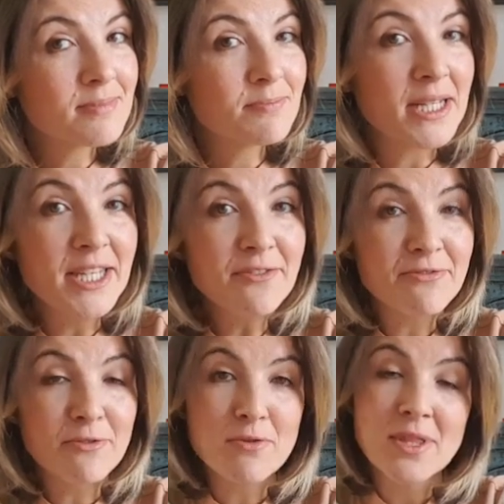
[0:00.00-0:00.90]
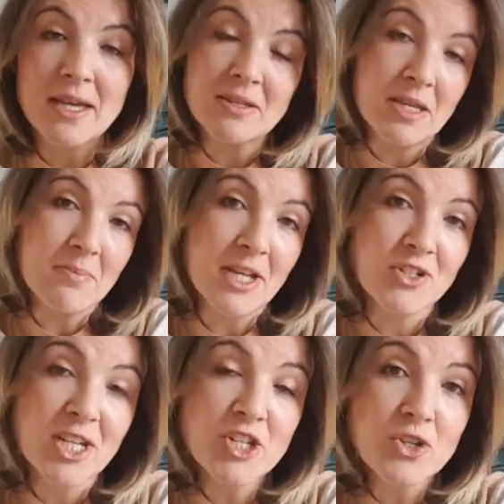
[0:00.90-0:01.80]
belief or that the
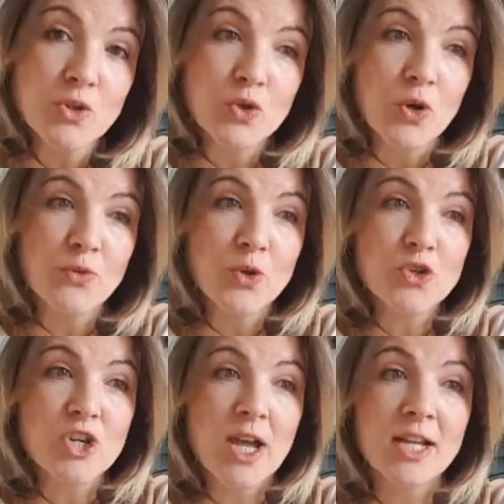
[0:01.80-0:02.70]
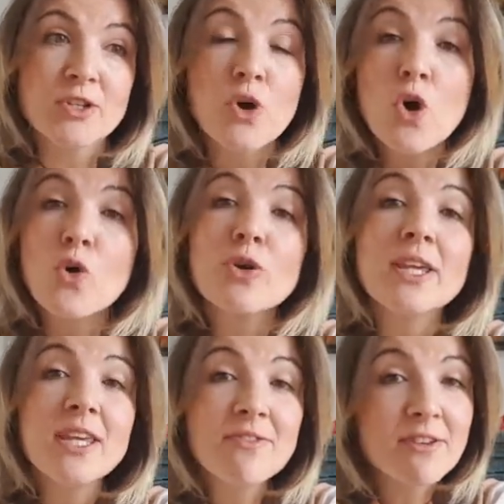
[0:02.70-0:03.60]
imagination of your child, or
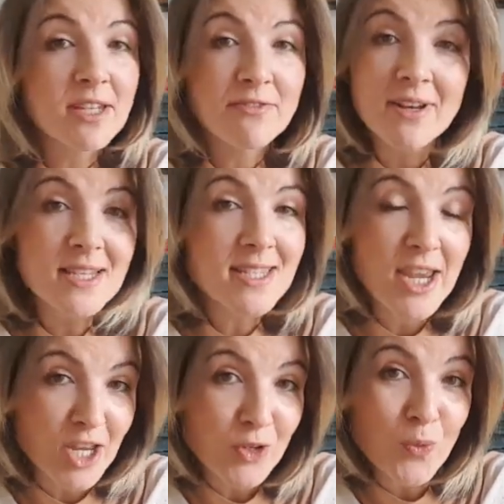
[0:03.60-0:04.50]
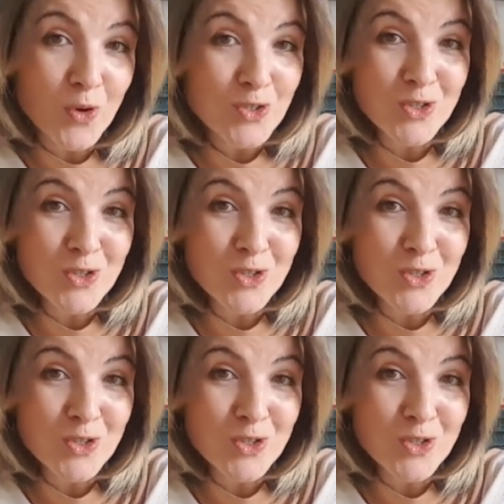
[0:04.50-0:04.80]
even if, let's say, it was